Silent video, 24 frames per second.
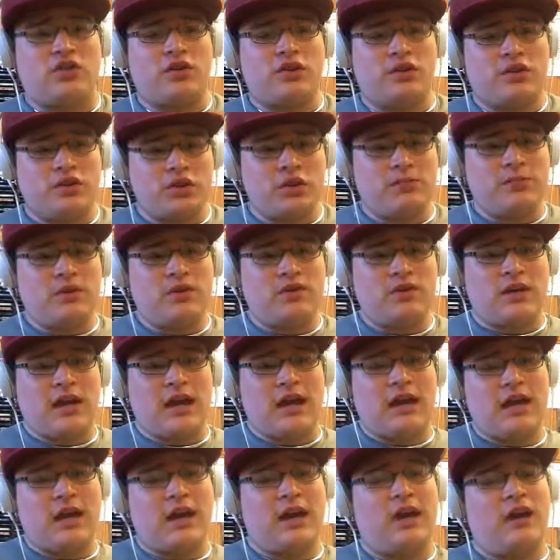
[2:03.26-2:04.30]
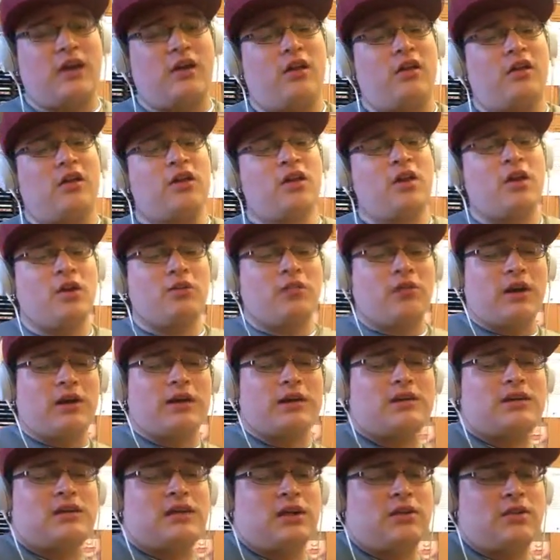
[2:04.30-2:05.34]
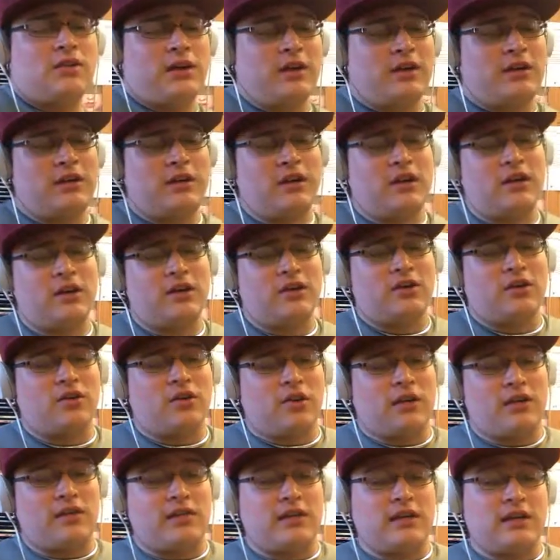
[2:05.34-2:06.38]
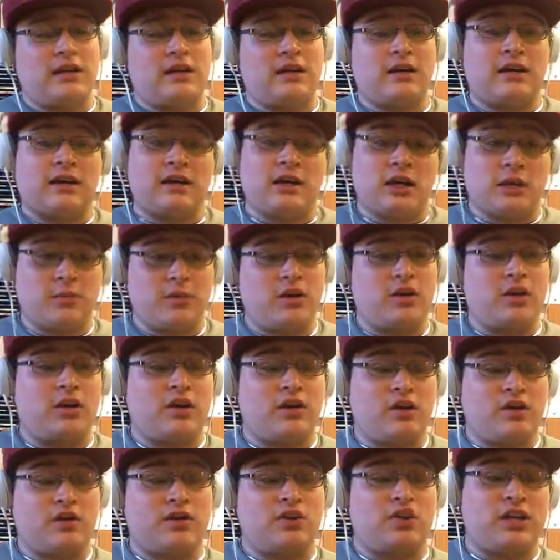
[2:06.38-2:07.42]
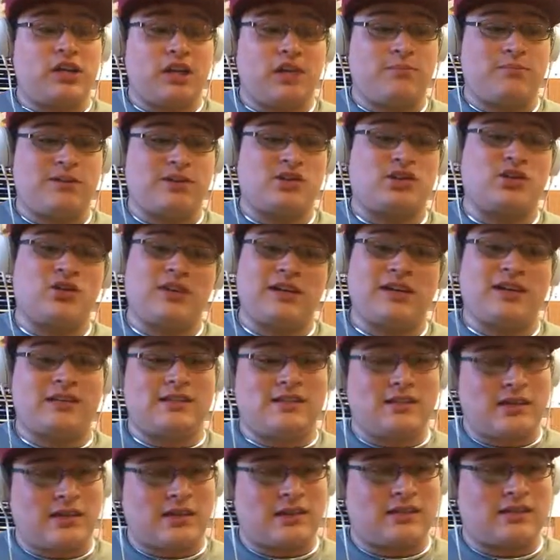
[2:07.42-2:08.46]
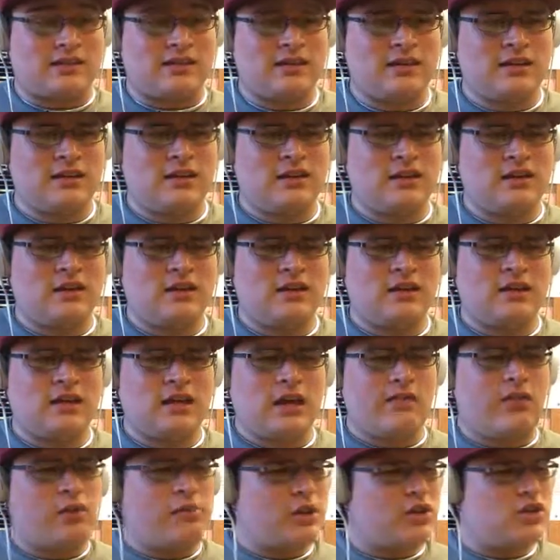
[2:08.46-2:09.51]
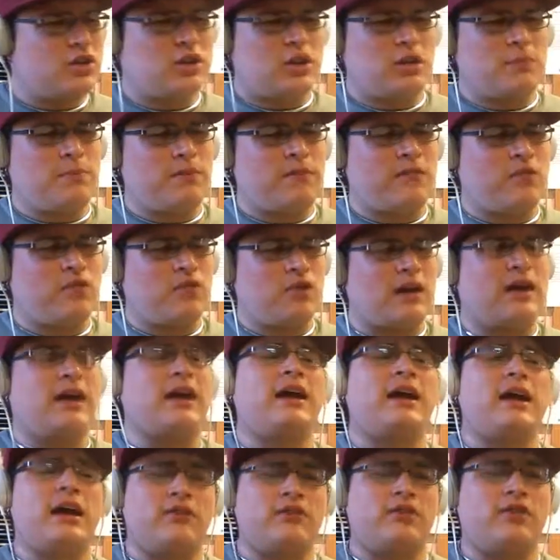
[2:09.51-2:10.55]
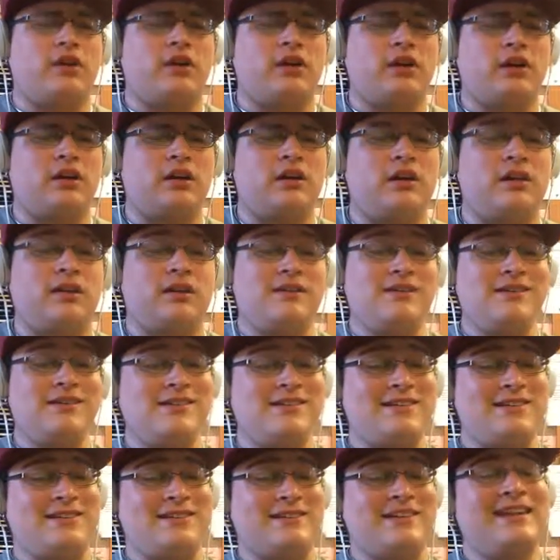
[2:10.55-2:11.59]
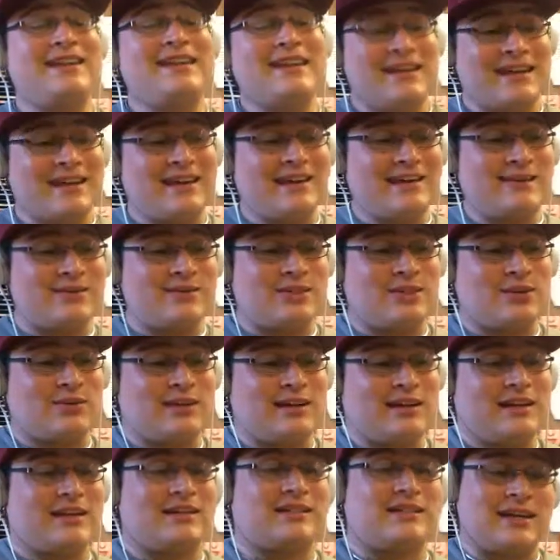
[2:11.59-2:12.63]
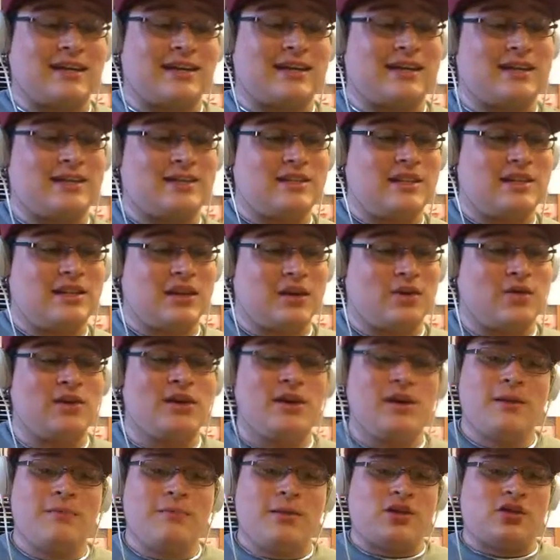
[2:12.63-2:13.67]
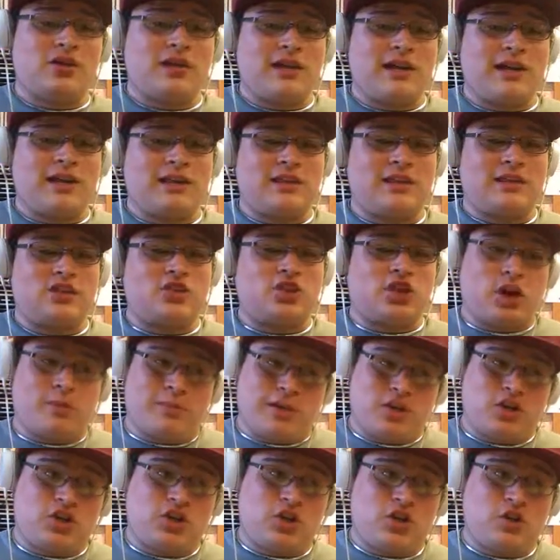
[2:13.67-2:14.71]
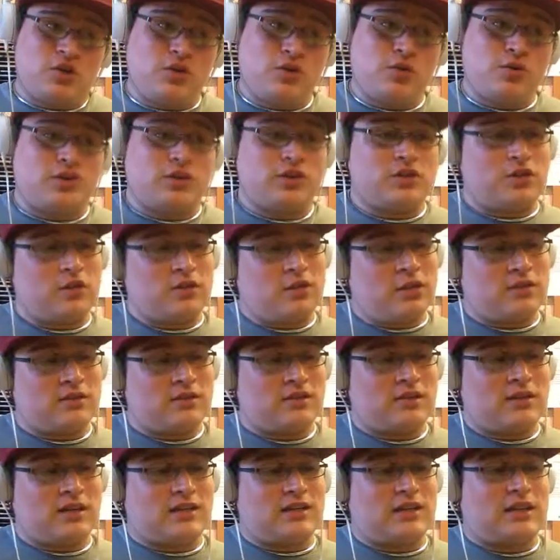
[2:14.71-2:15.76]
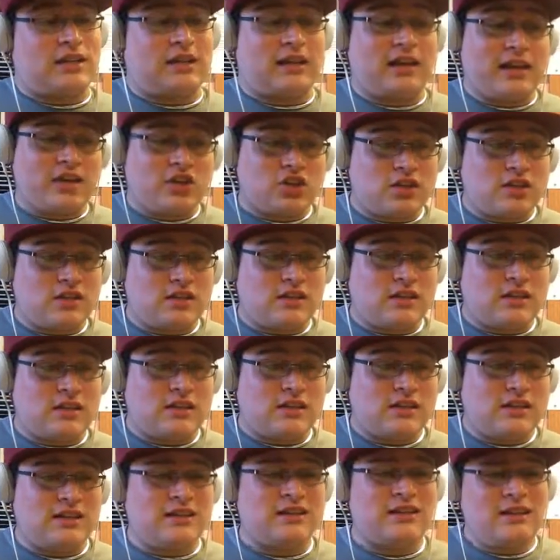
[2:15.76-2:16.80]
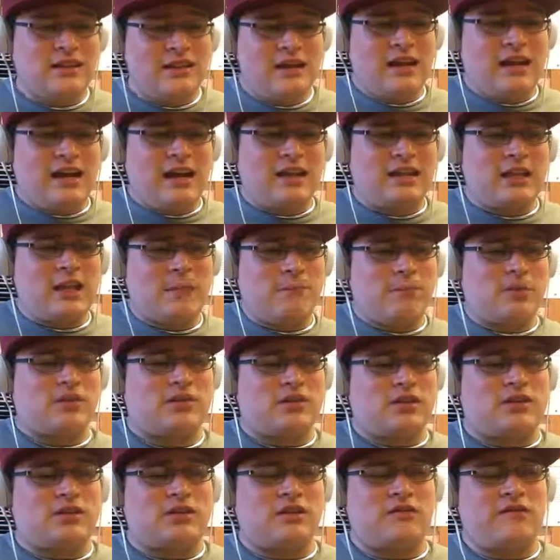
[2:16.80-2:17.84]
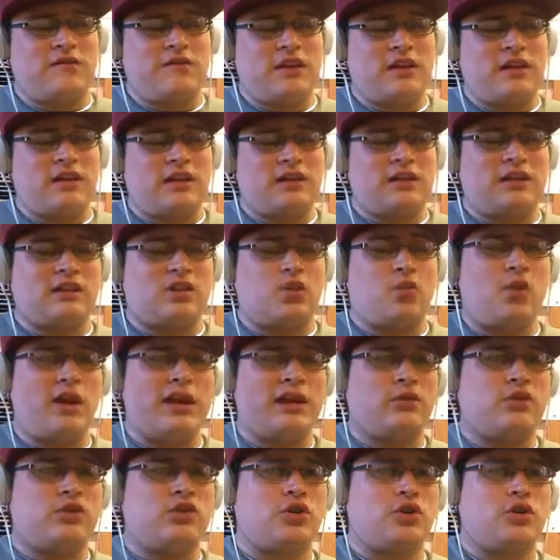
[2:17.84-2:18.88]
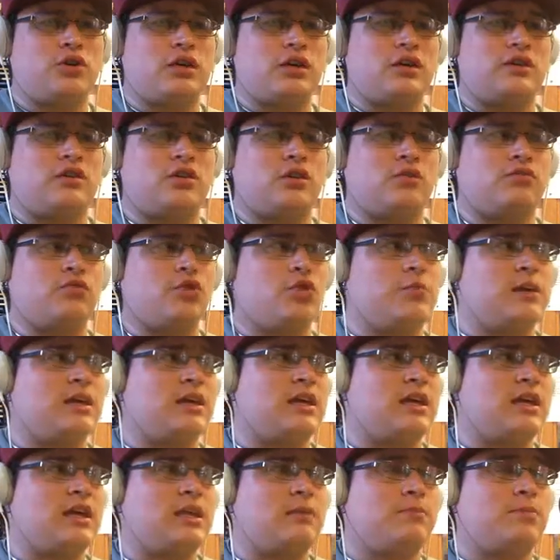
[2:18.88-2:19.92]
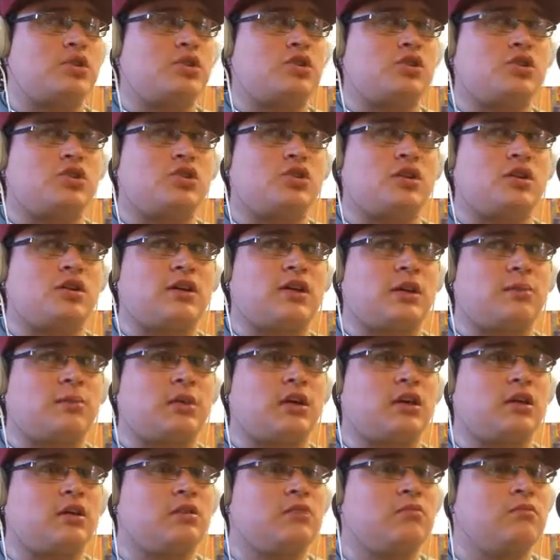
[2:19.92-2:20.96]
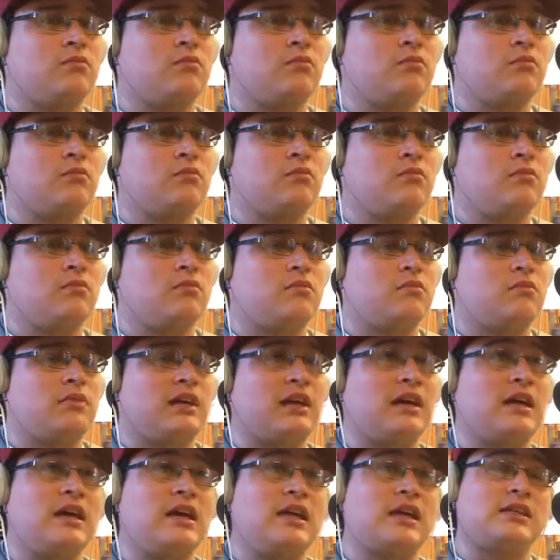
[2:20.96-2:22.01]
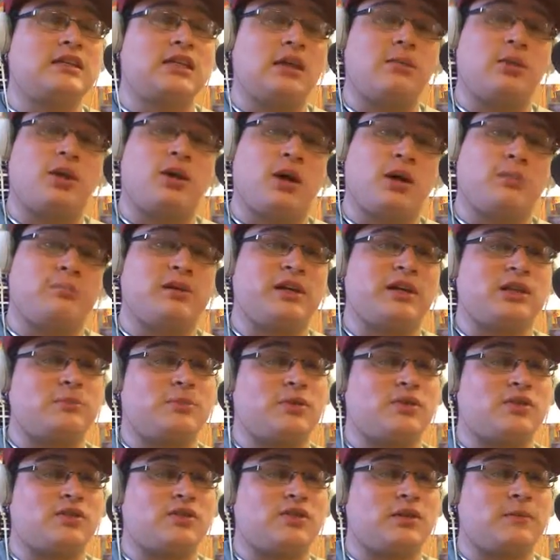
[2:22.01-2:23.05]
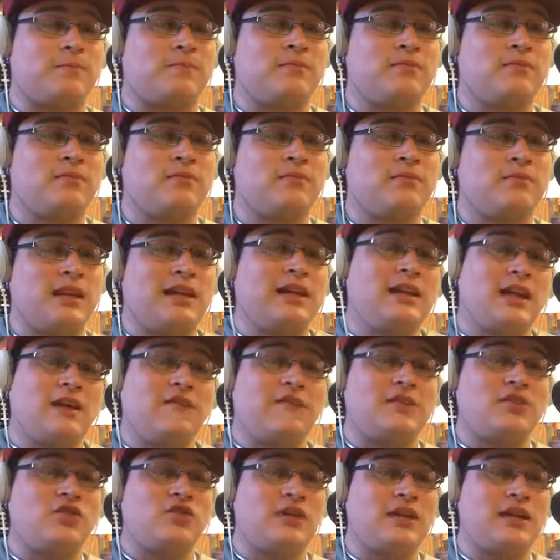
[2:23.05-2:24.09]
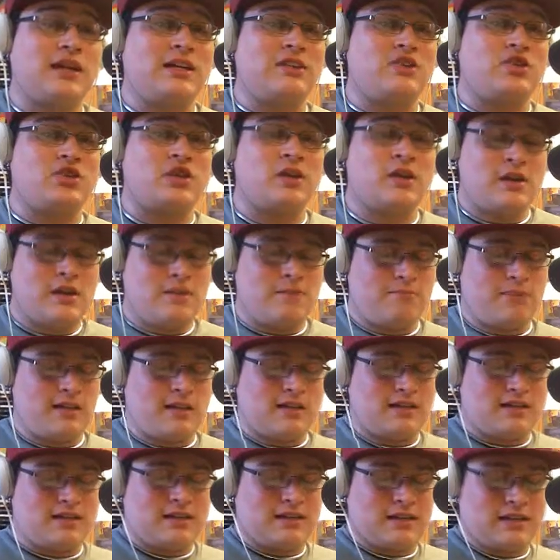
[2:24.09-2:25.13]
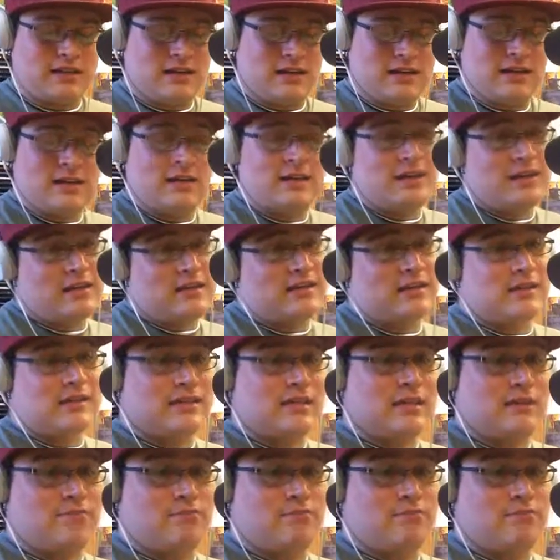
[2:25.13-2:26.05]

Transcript: during the W K K L Rockateria here on the uh, community college campus, starting at six. Have I mentioned that before? I have, right? Good. Get used to it. It's going to continue. Much like this charming show, the two thousand sixteen election season, and that persistent feeling that the wild turkeys that are roaming the campus are stalking me. Yes, I'm a complex person. And life is strange. But uh, this is